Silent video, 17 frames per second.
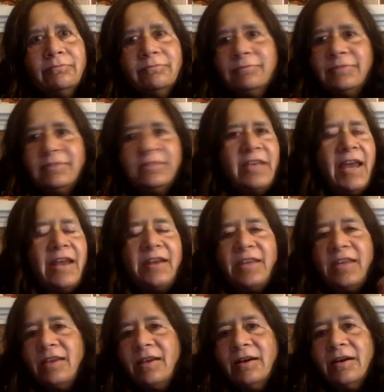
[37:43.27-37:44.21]
said
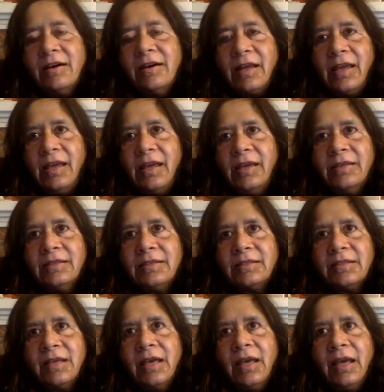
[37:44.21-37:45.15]
here
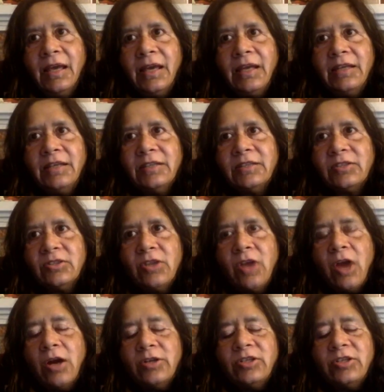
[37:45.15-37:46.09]
is, it is
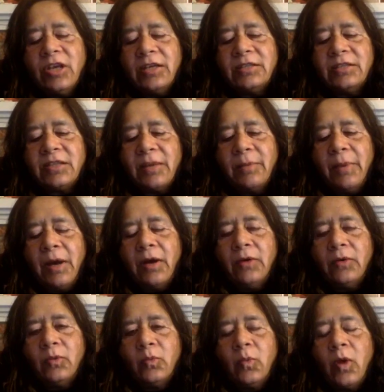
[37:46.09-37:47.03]
not just
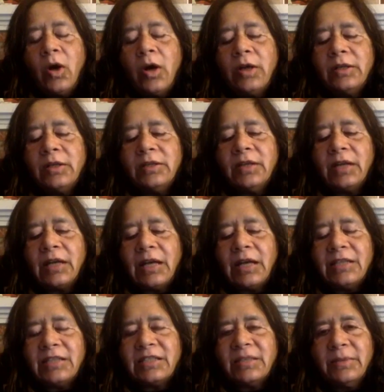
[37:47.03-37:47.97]
about what the
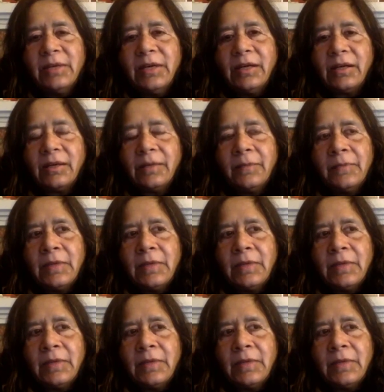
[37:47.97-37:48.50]
customer